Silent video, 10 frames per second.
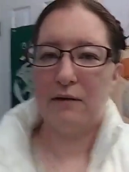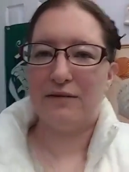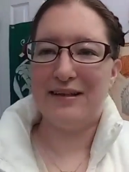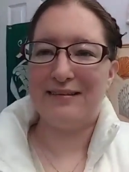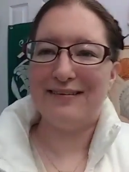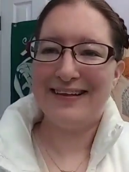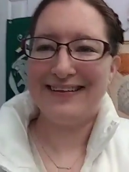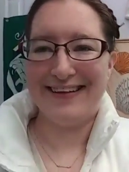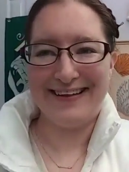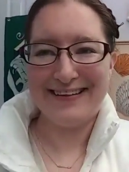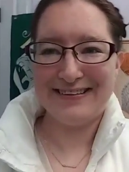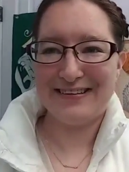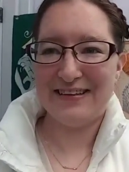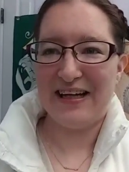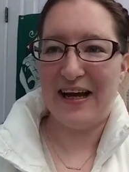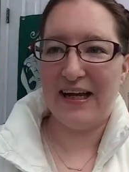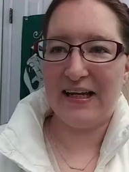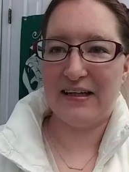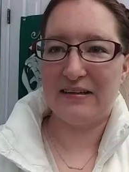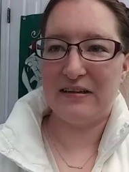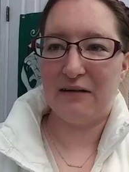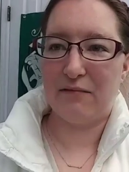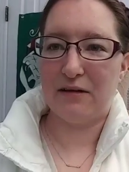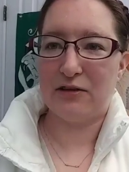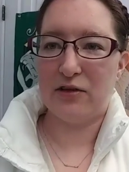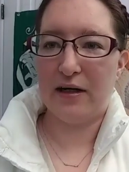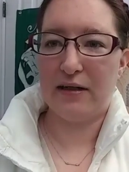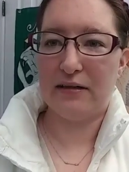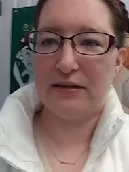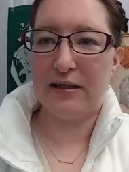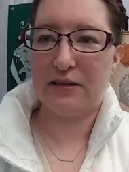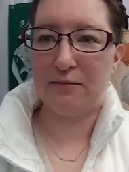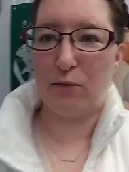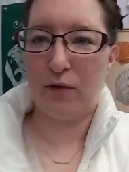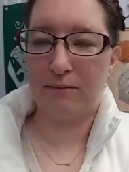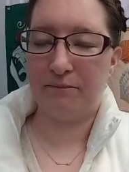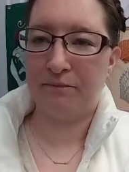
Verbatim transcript: So, thanks. And I'm going to try to take some more